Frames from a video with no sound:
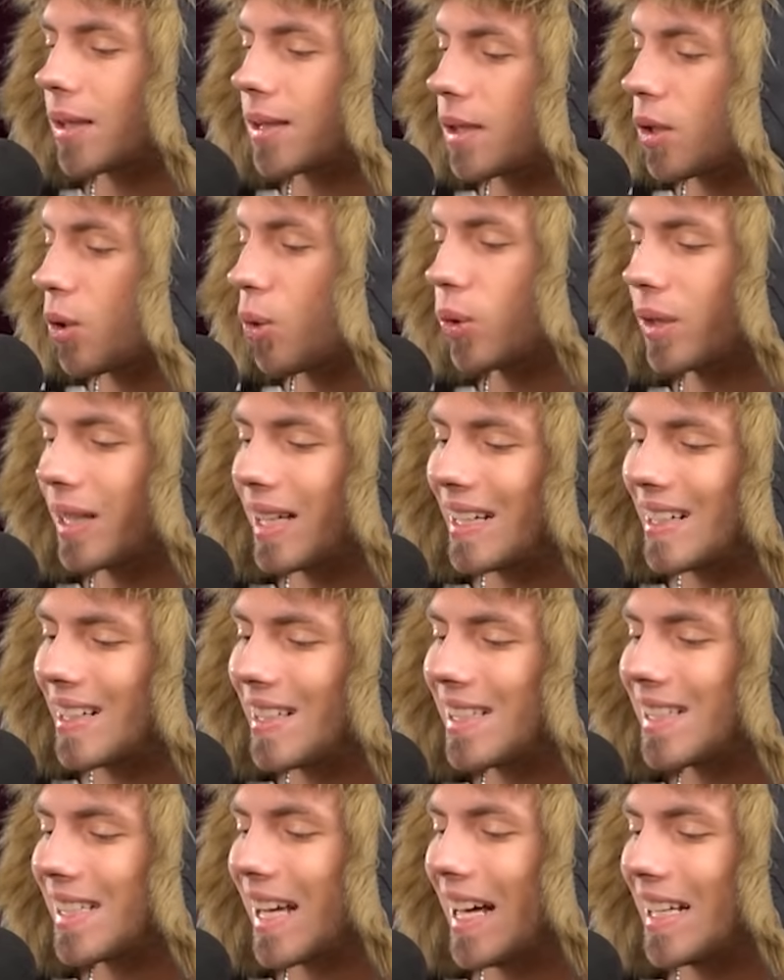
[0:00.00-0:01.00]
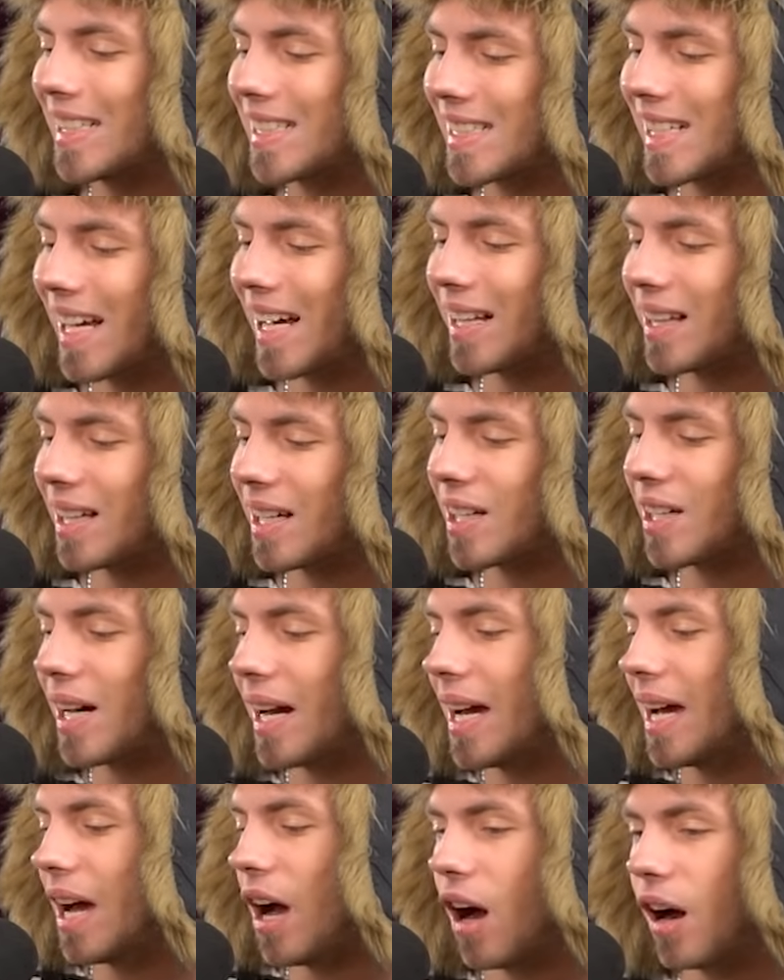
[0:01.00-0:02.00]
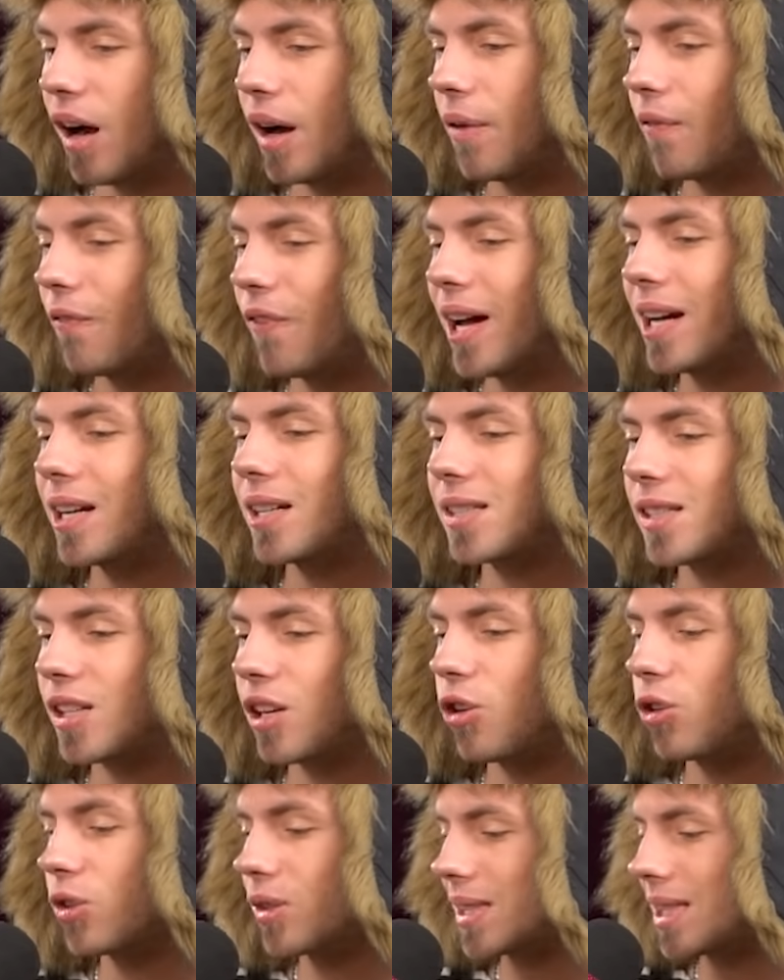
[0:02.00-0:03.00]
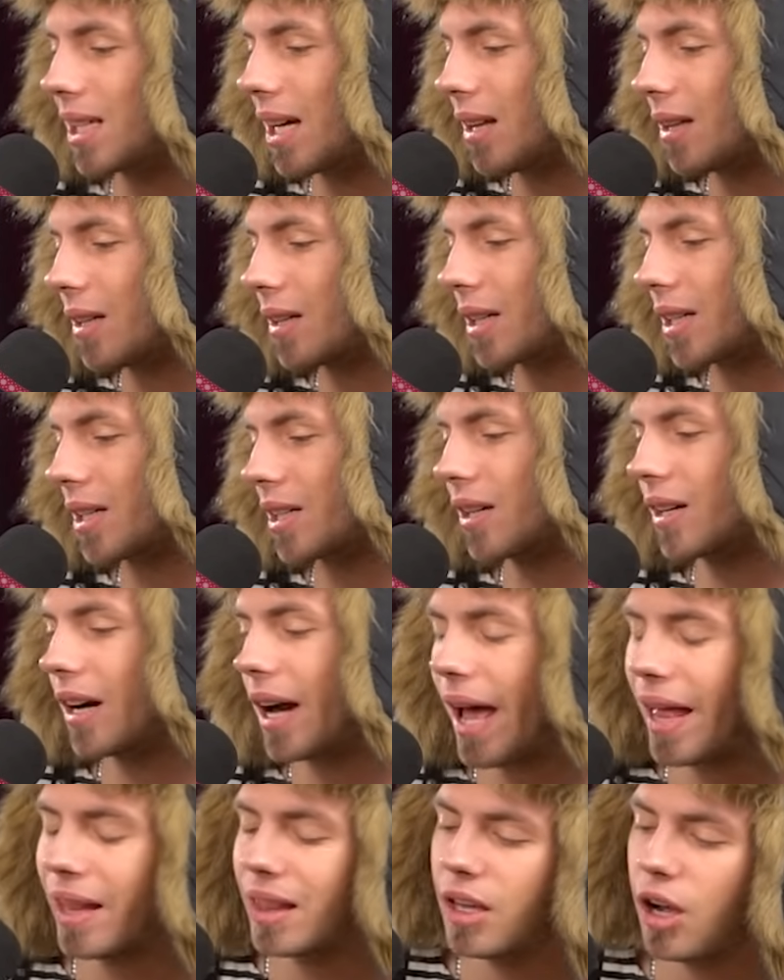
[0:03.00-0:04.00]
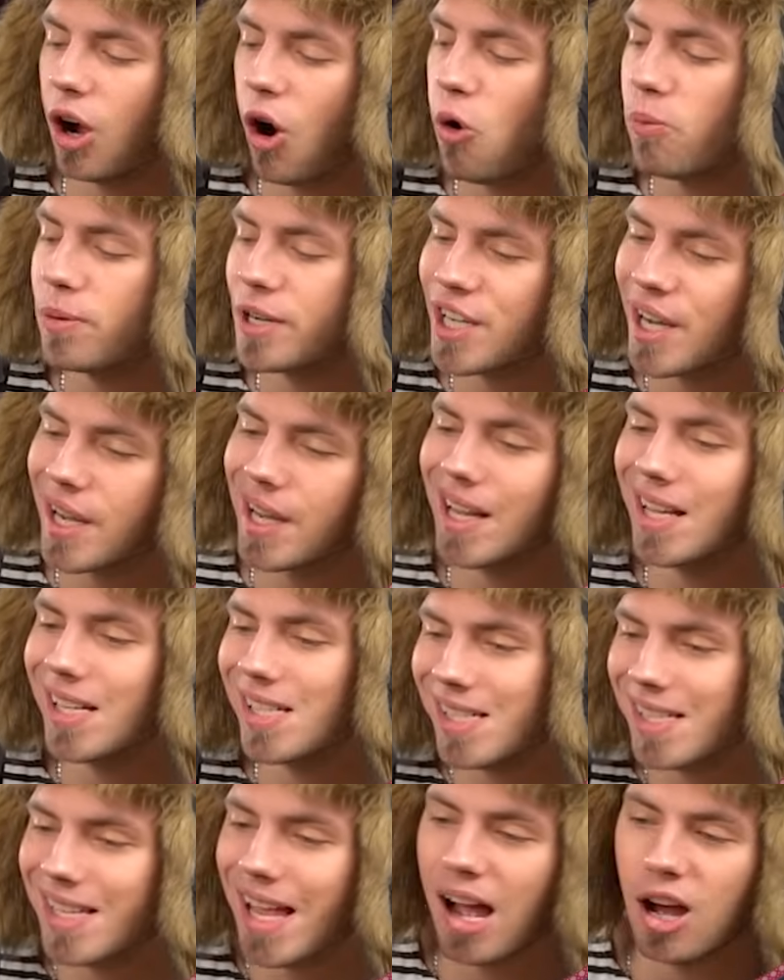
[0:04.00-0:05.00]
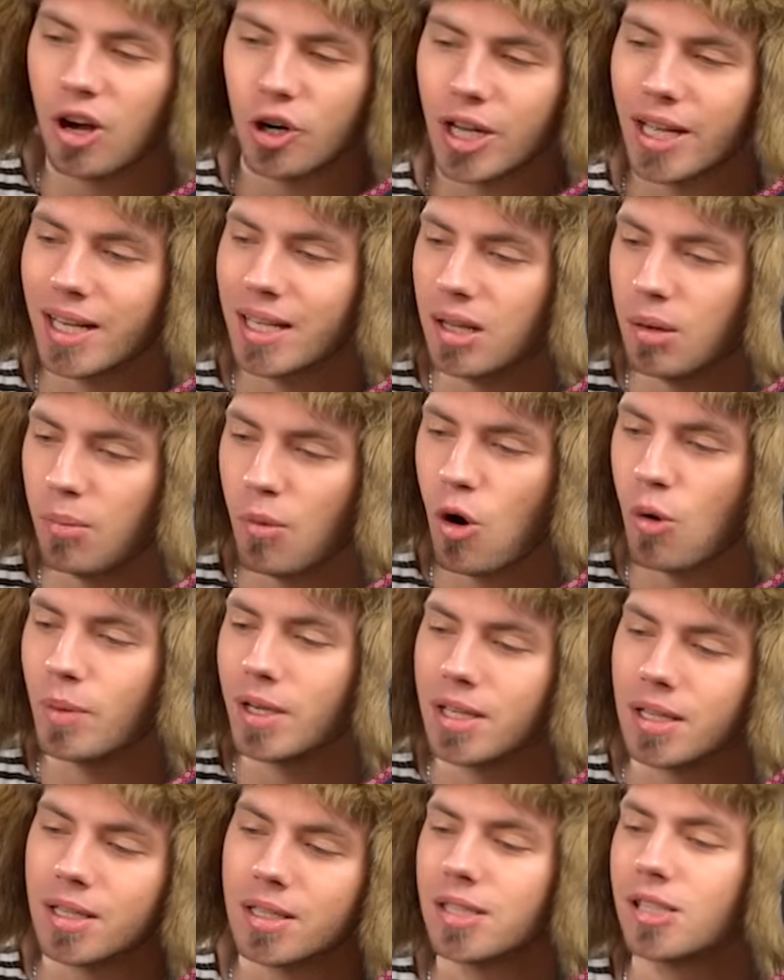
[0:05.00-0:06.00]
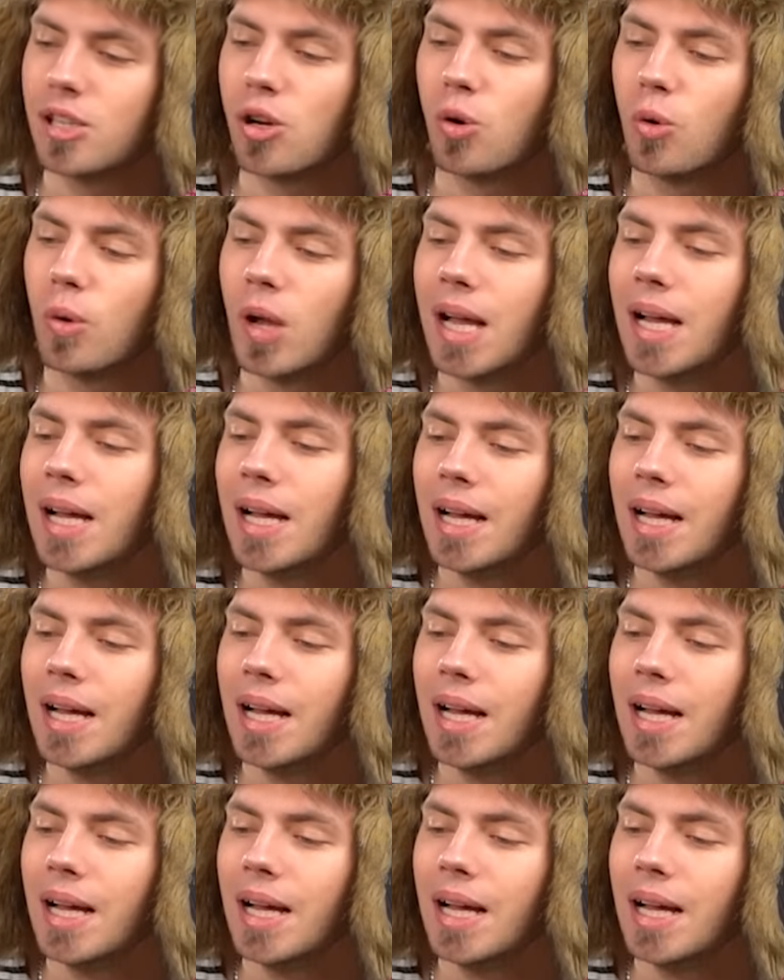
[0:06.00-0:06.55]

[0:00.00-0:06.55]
So there is a seller, a very strong seller here, and the option is down at the moment. So